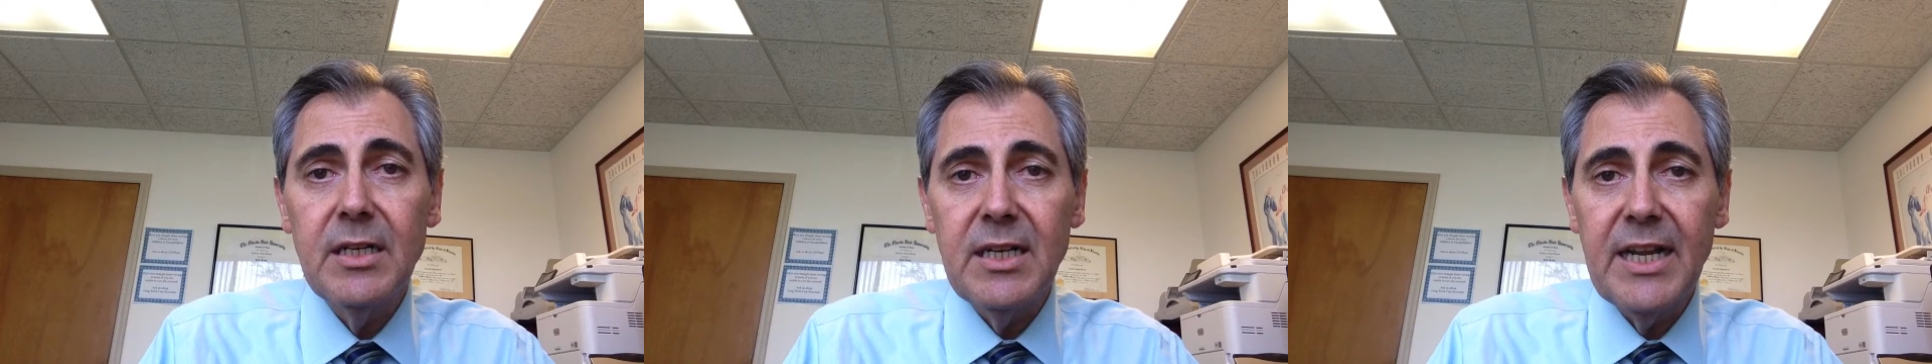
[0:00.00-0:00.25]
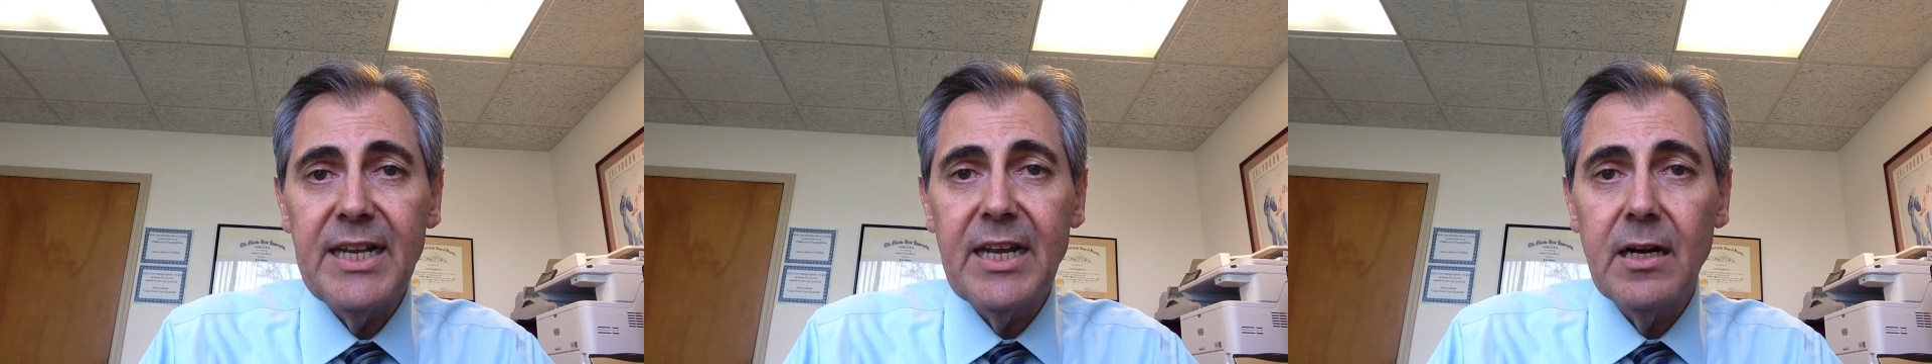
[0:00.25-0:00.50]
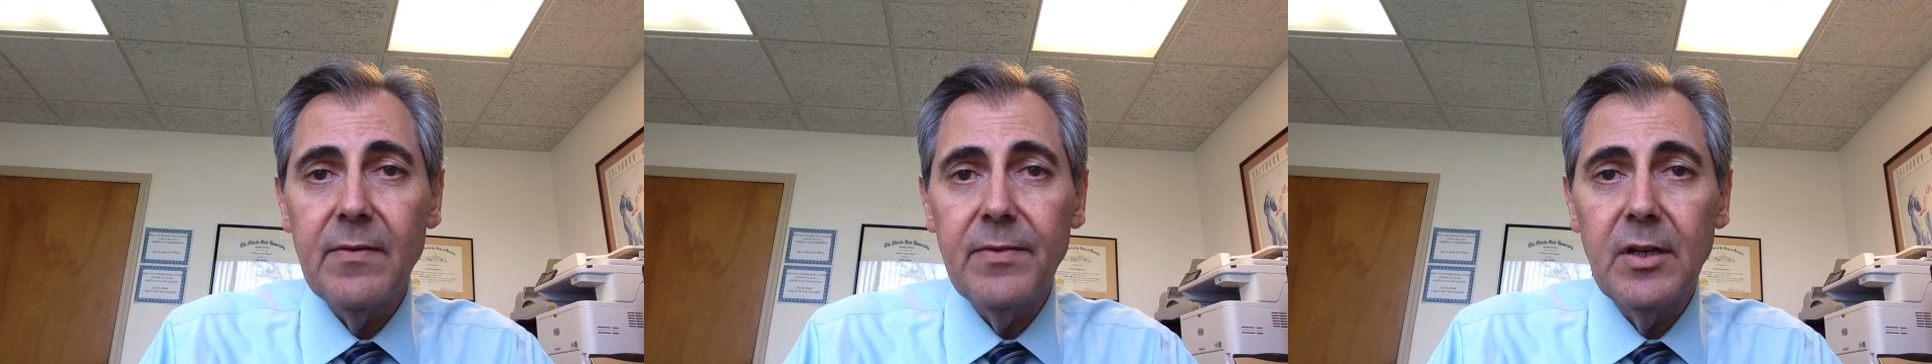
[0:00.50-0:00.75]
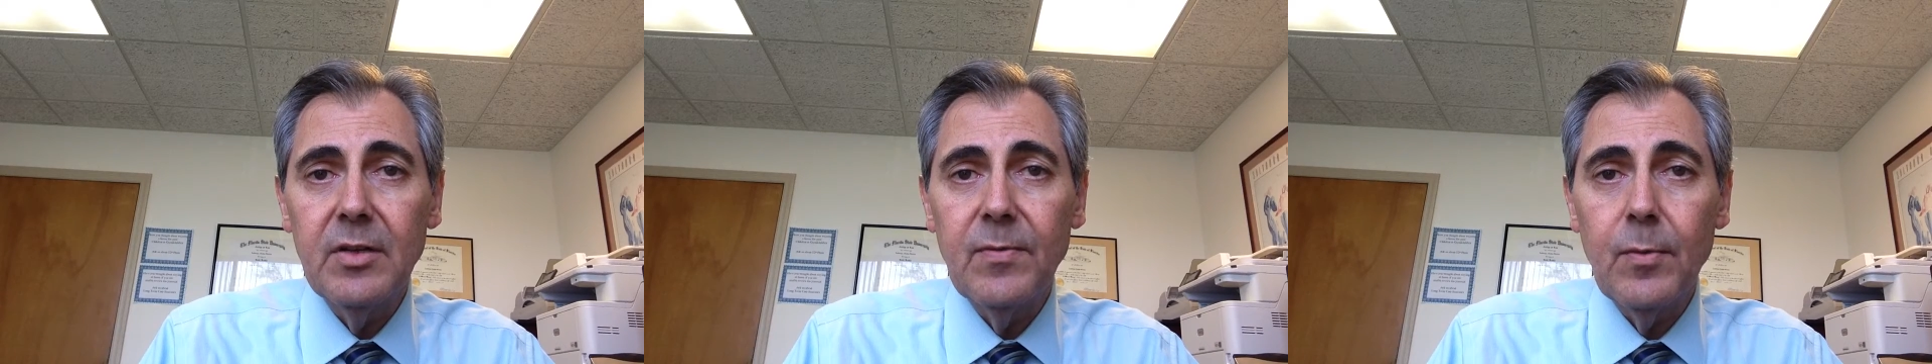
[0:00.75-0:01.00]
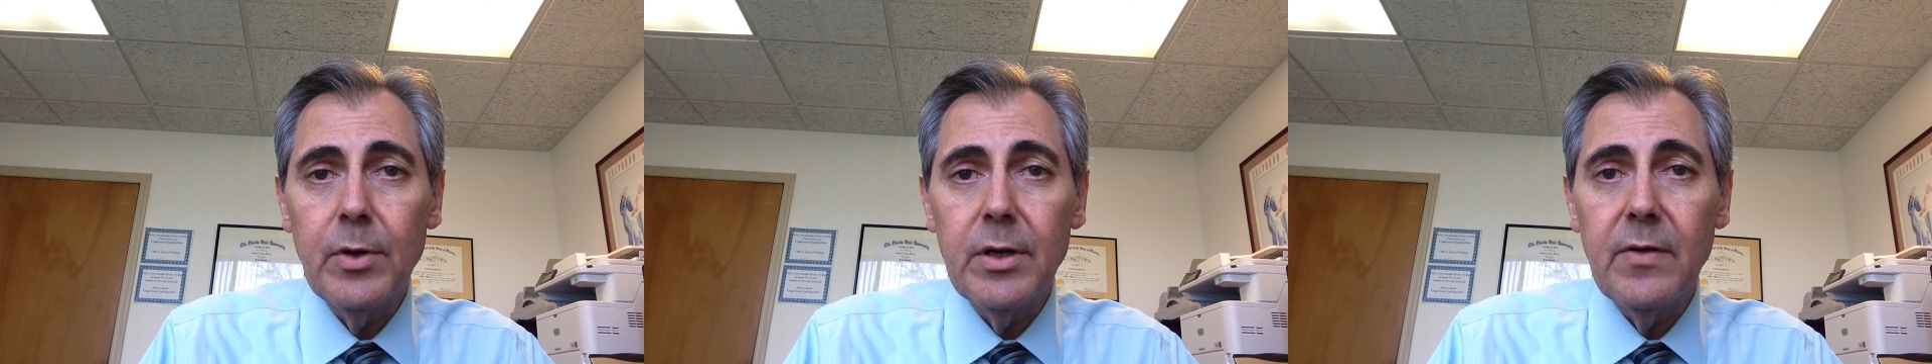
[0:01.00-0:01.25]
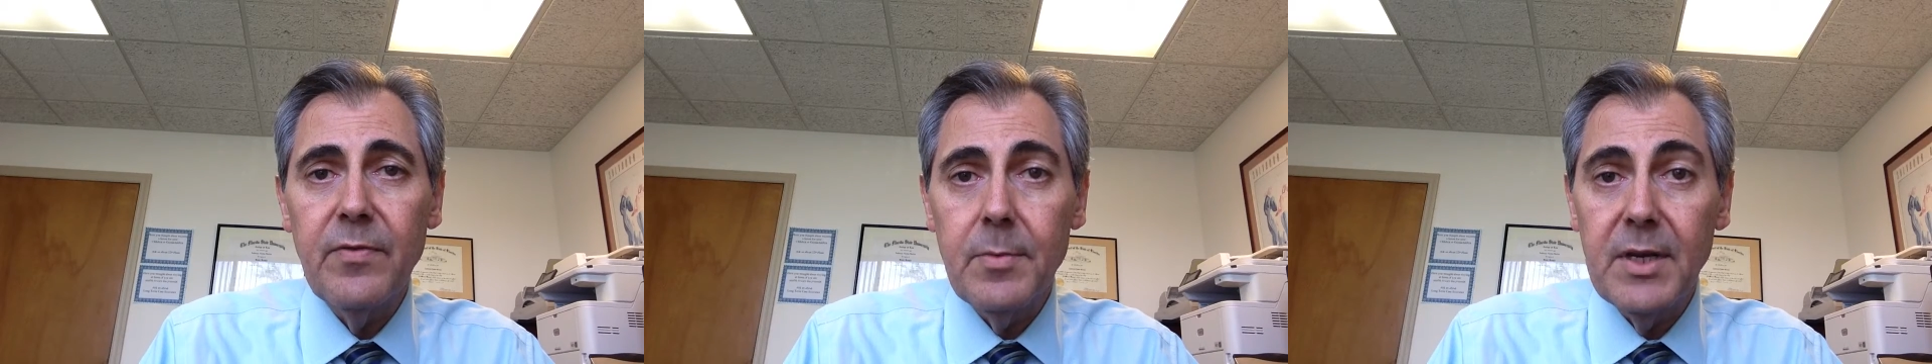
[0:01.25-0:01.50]
to take care of things for
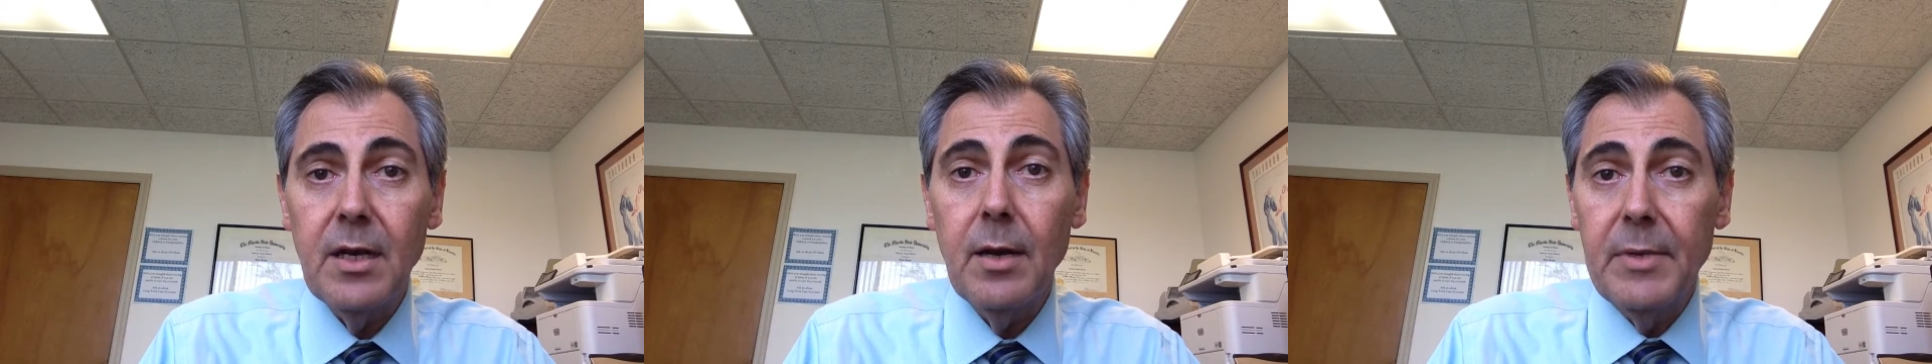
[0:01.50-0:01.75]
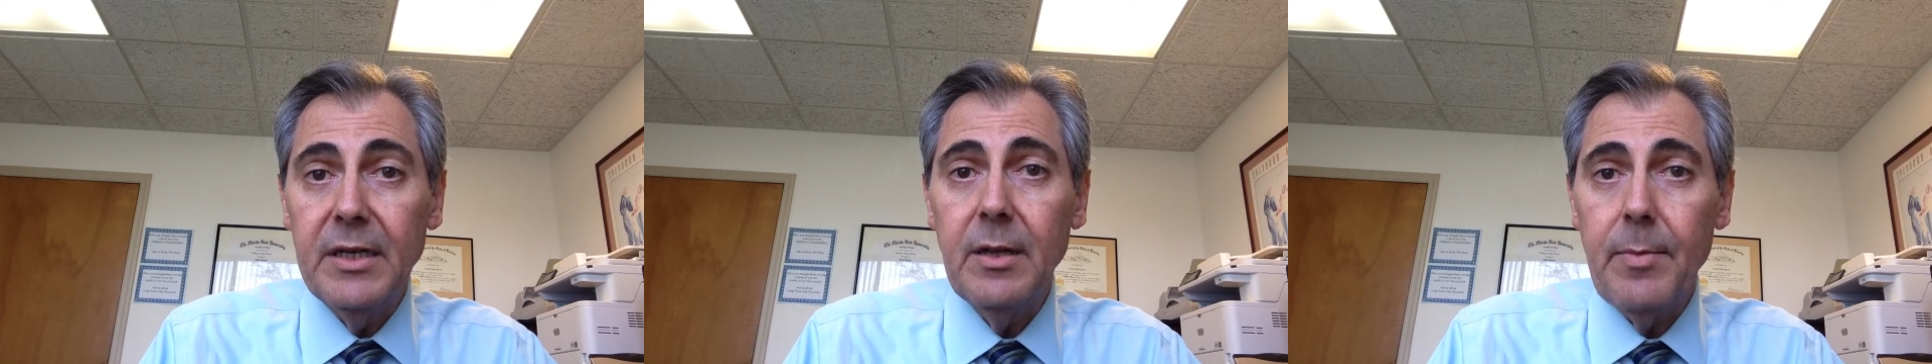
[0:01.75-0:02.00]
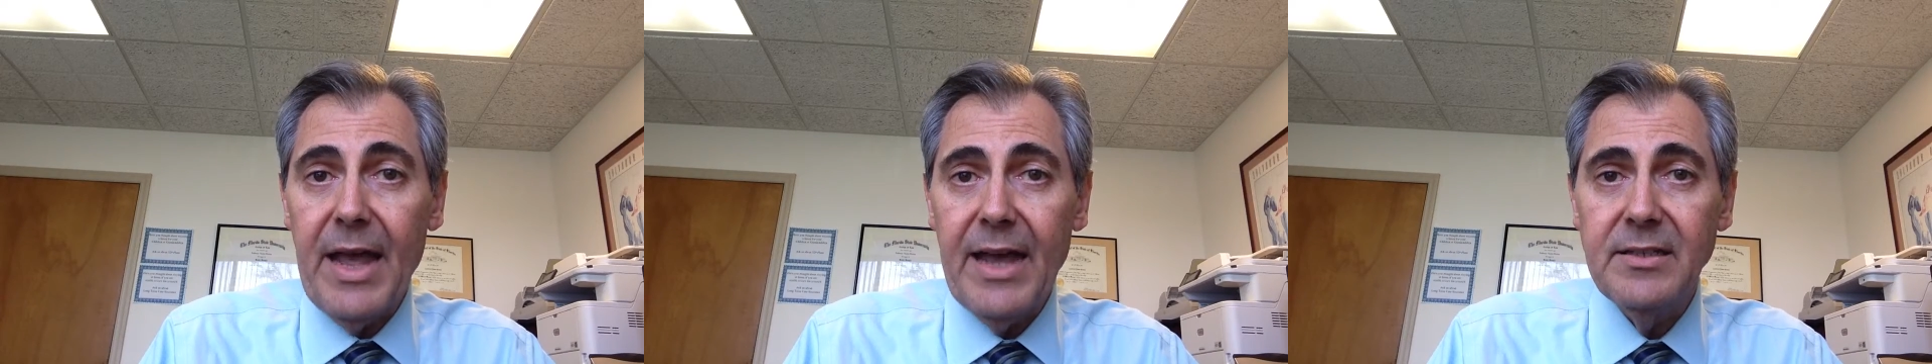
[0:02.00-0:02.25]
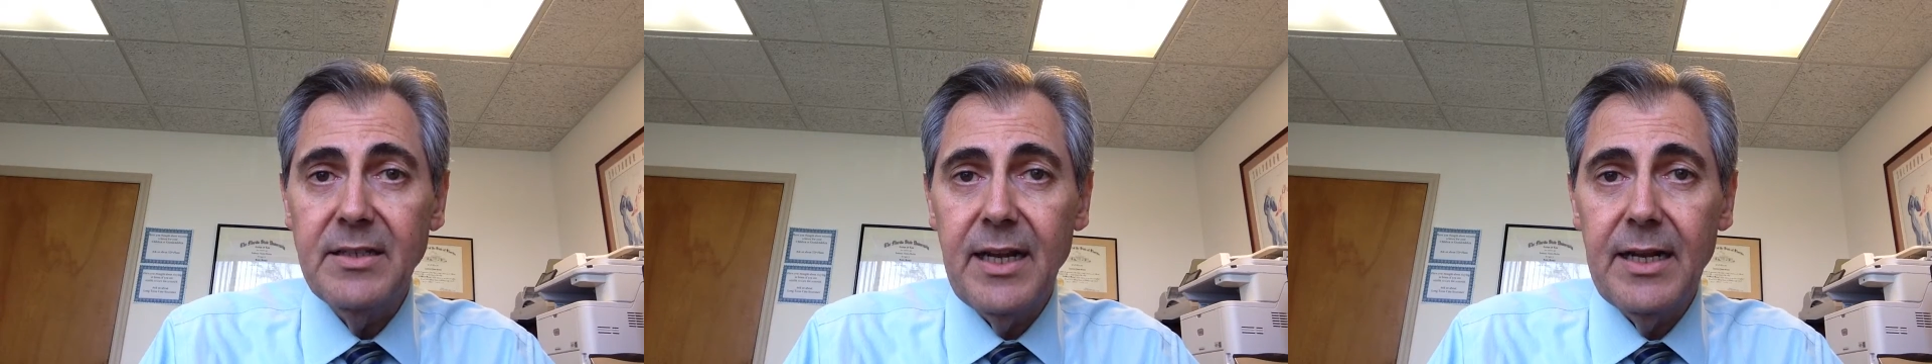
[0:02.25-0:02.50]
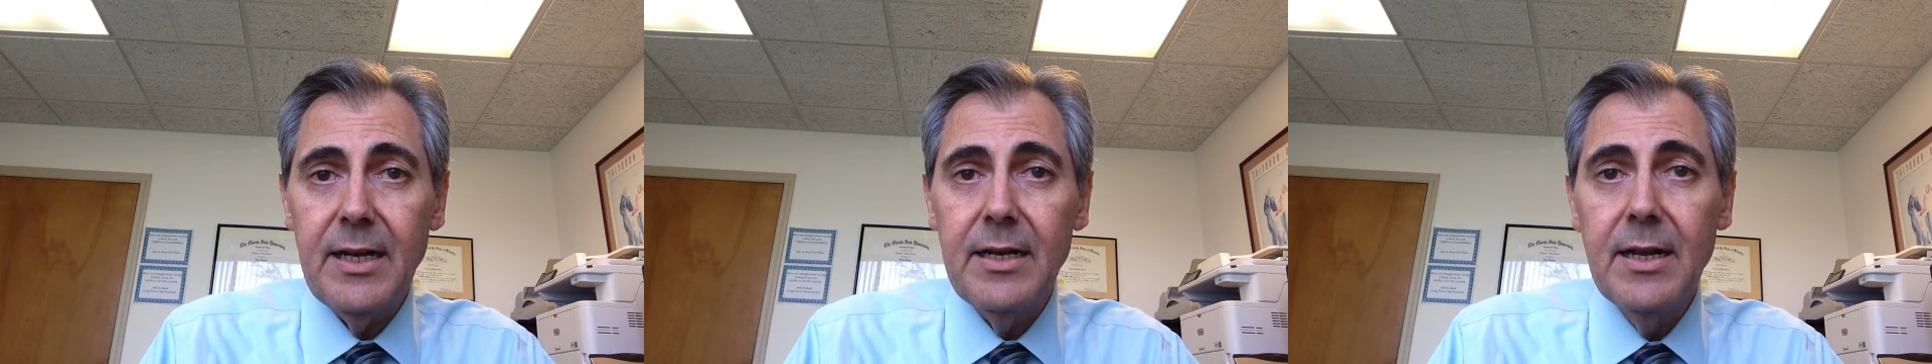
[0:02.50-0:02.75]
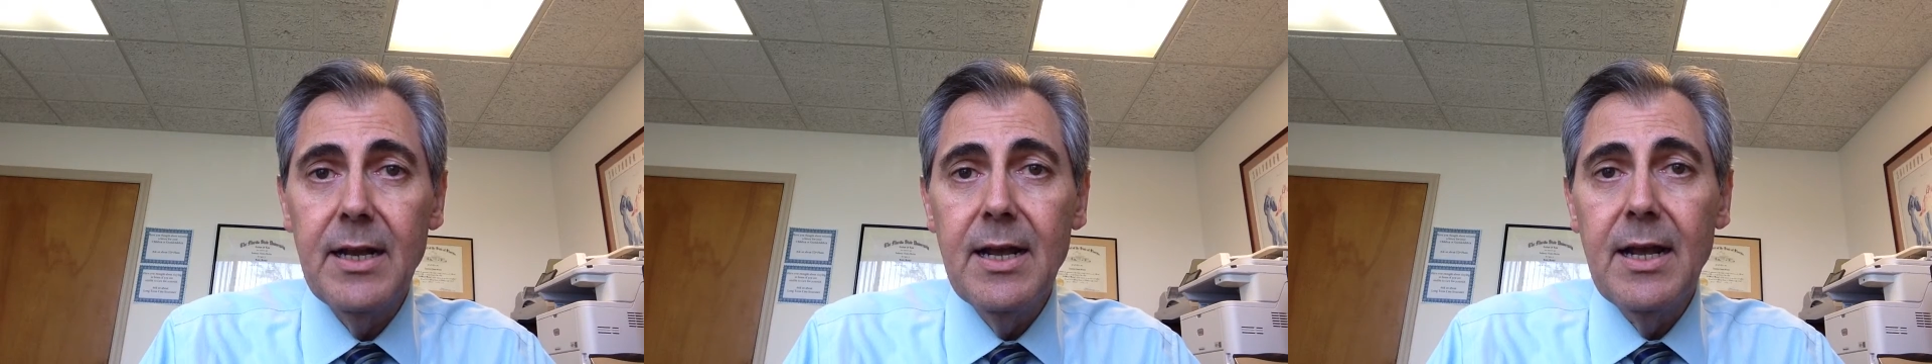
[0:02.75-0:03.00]
you if you become incapacitated.